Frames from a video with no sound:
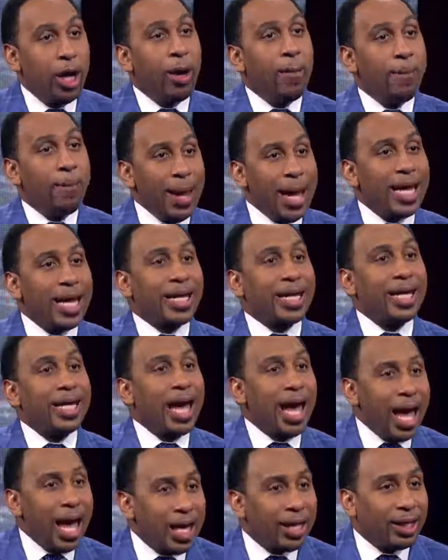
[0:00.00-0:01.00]
Making
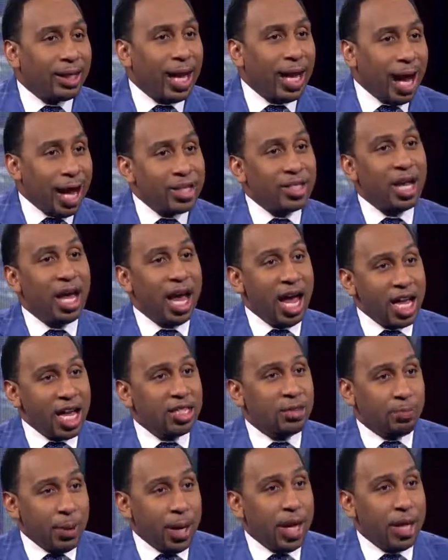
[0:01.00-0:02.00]
headlines has
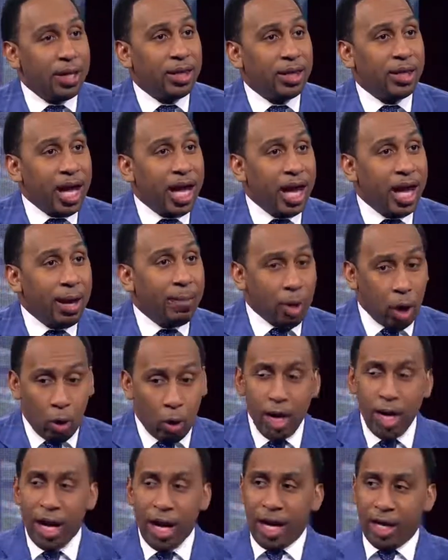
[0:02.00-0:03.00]
been their MO.
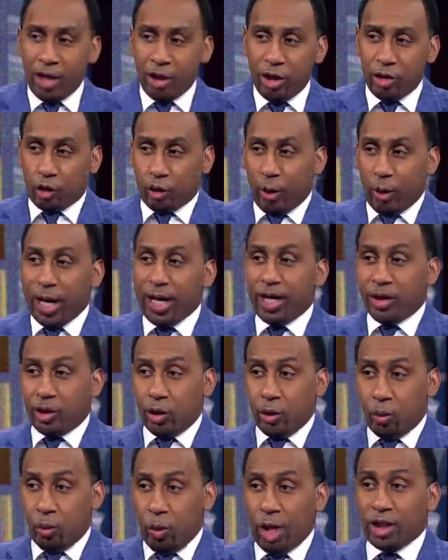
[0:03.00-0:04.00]
And as great as
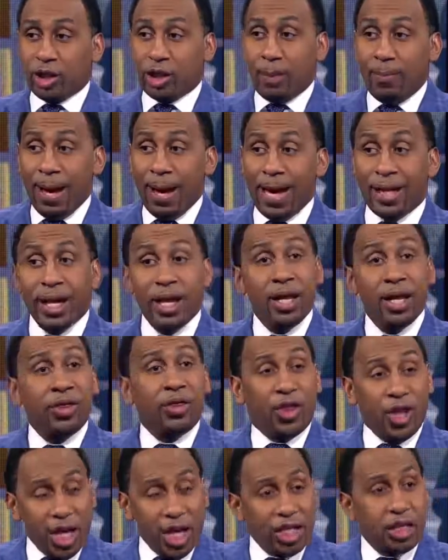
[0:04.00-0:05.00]
it was to make
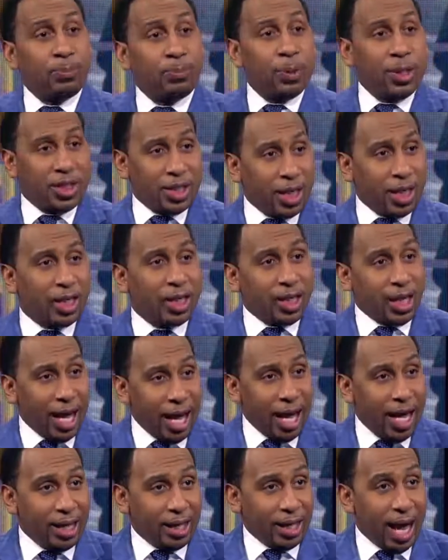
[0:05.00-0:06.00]
this particular
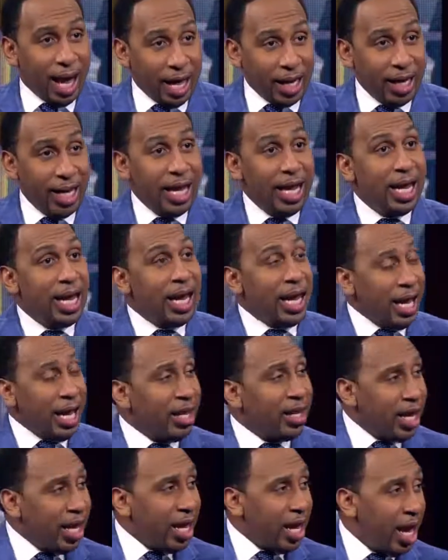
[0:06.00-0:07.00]
headline, in
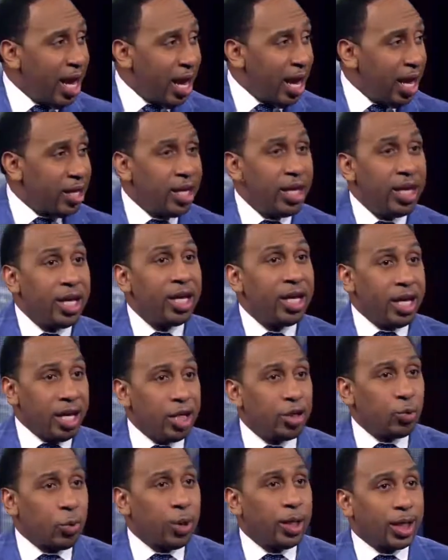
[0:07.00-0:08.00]
the end,
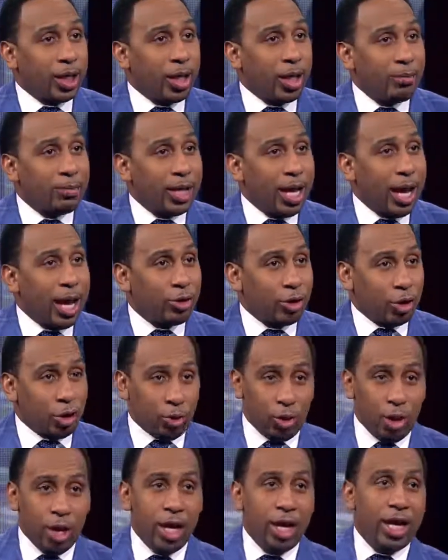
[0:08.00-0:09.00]
here's what it comes down
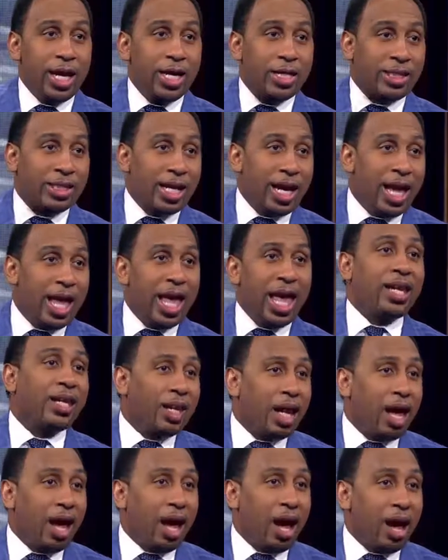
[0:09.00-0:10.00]
to. It's a
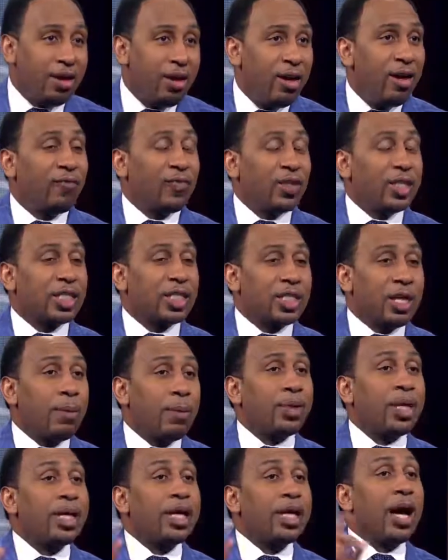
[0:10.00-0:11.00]
headline for
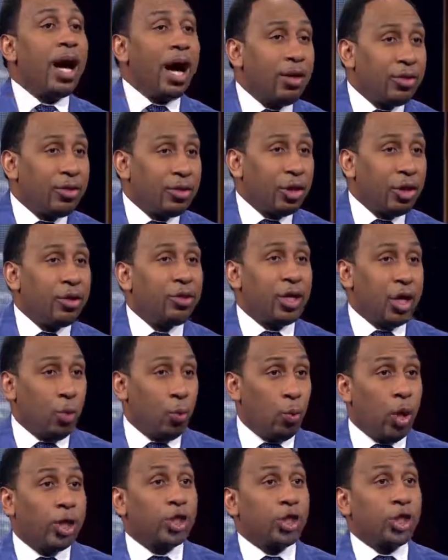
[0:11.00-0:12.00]
something other than
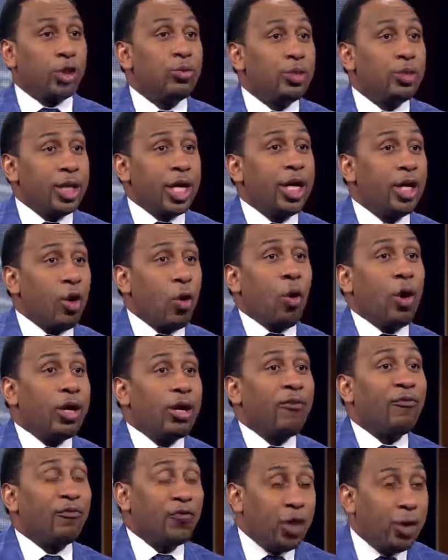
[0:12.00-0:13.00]
what you did on
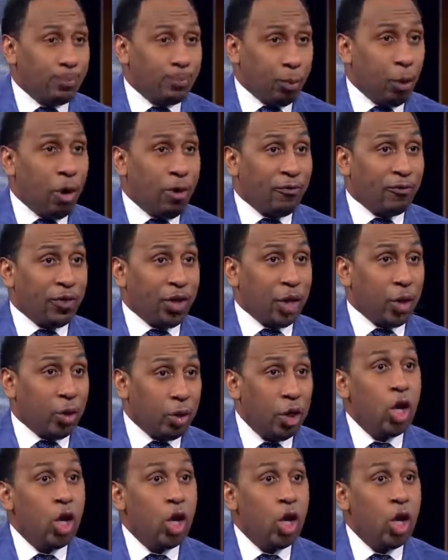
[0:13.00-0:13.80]
the football field,